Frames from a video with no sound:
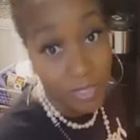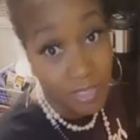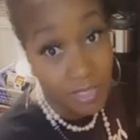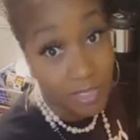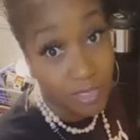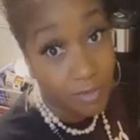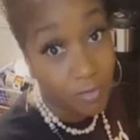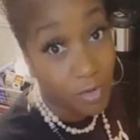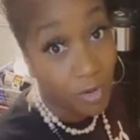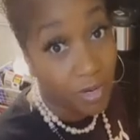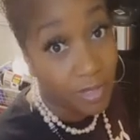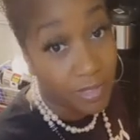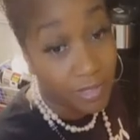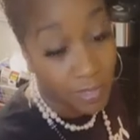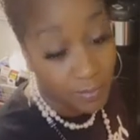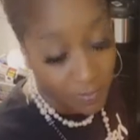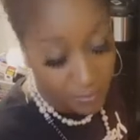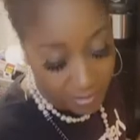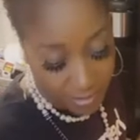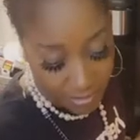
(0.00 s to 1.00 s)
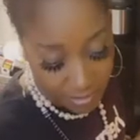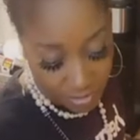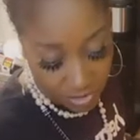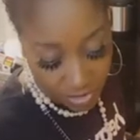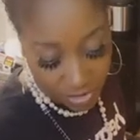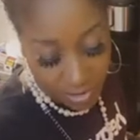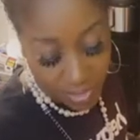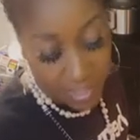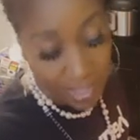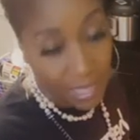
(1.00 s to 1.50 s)
some garlic
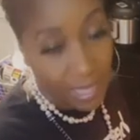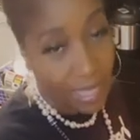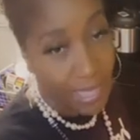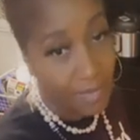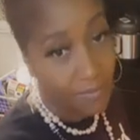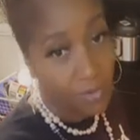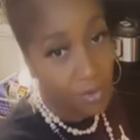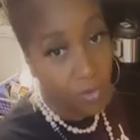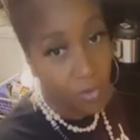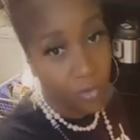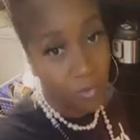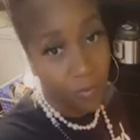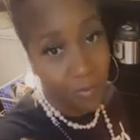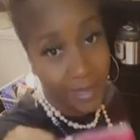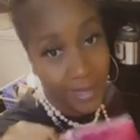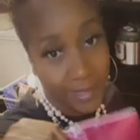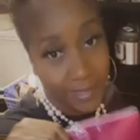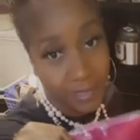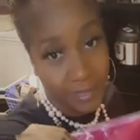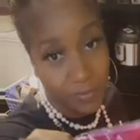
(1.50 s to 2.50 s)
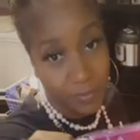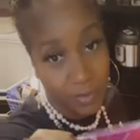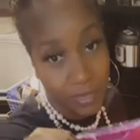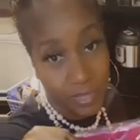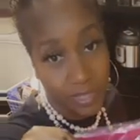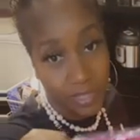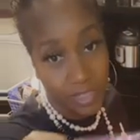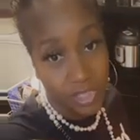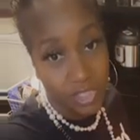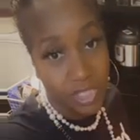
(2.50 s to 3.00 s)
spinach. I have a whole bag of
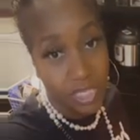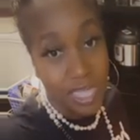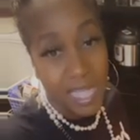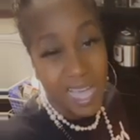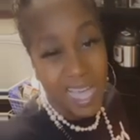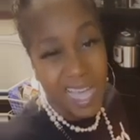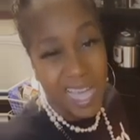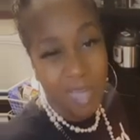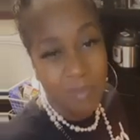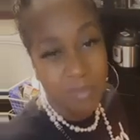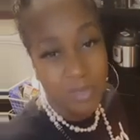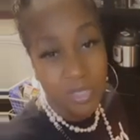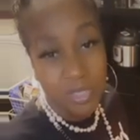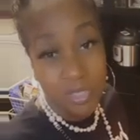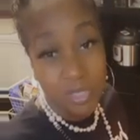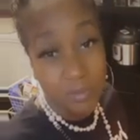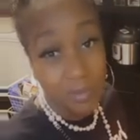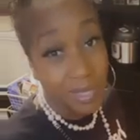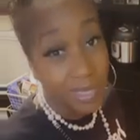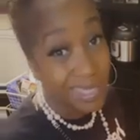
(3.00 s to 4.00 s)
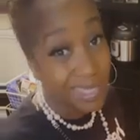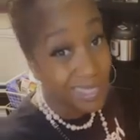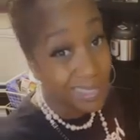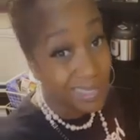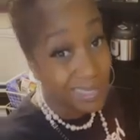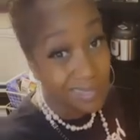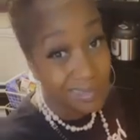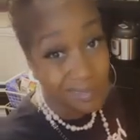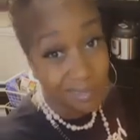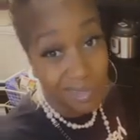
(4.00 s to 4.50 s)
spinach. I'm just going to make
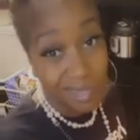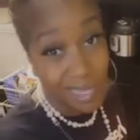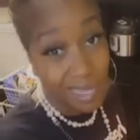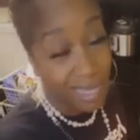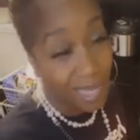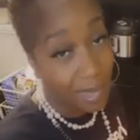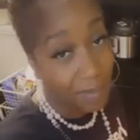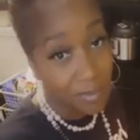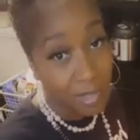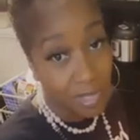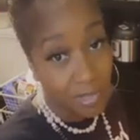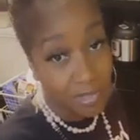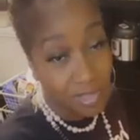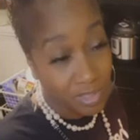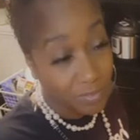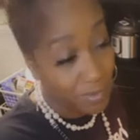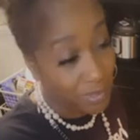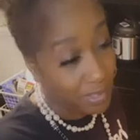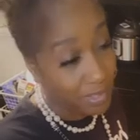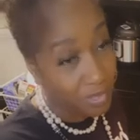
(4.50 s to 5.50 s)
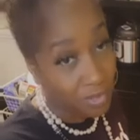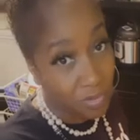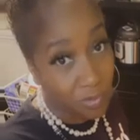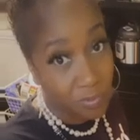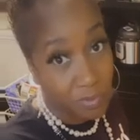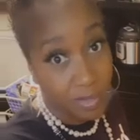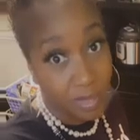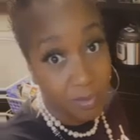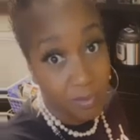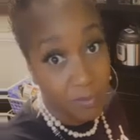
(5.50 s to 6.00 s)
it, I'm not going to just make a little
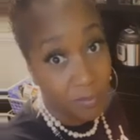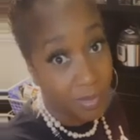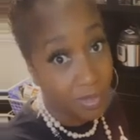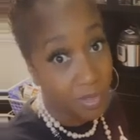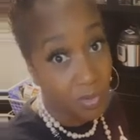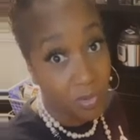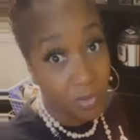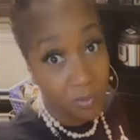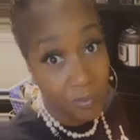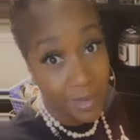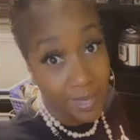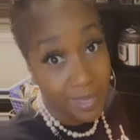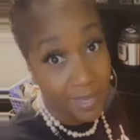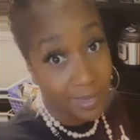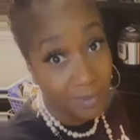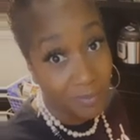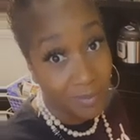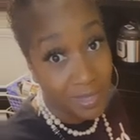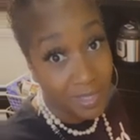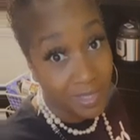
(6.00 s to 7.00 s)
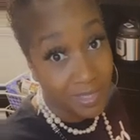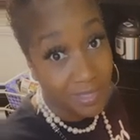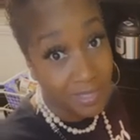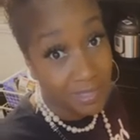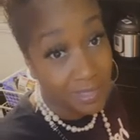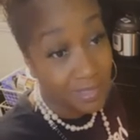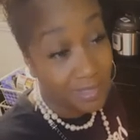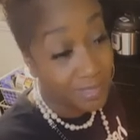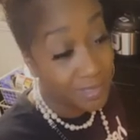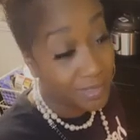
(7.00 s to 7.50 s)
bit. I'm going to make the whole bag
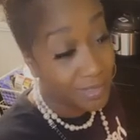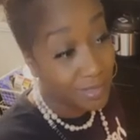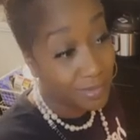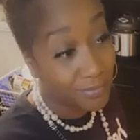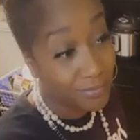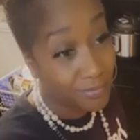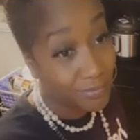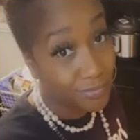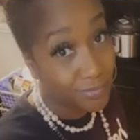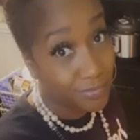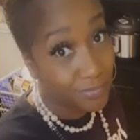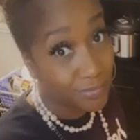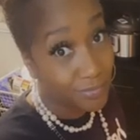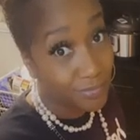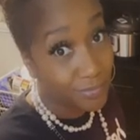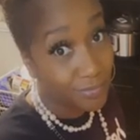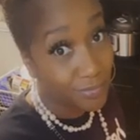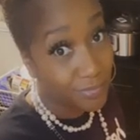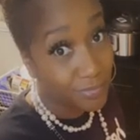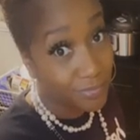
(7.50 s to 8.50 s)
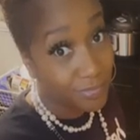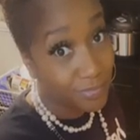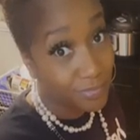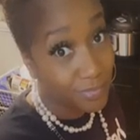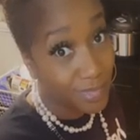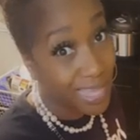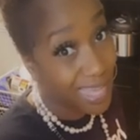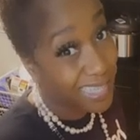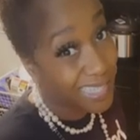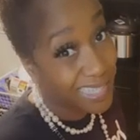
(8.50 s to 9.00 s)
because
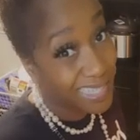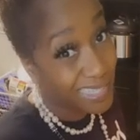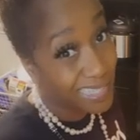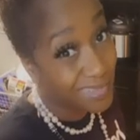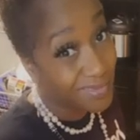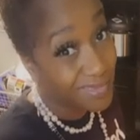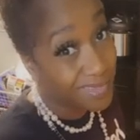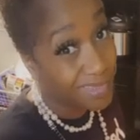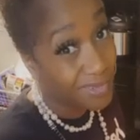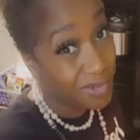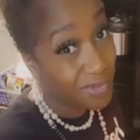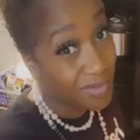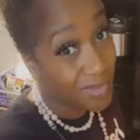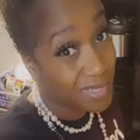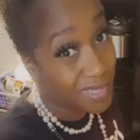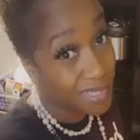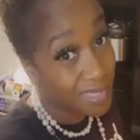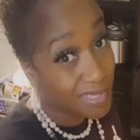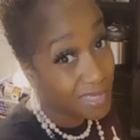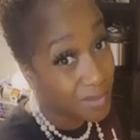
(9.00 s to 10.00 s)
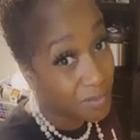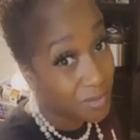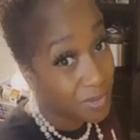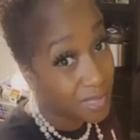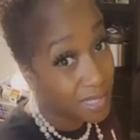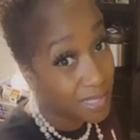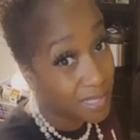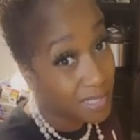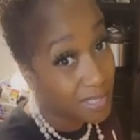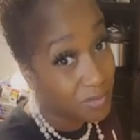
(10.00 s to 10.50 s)
I can eat it over the next couple of
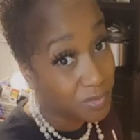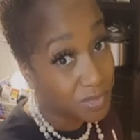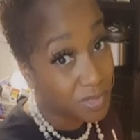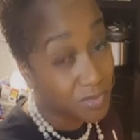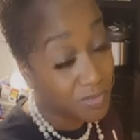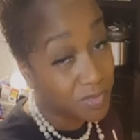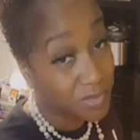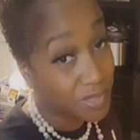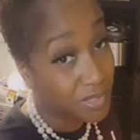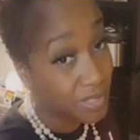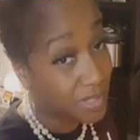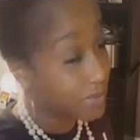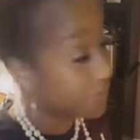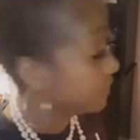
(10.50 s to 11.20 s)
days with different stuff.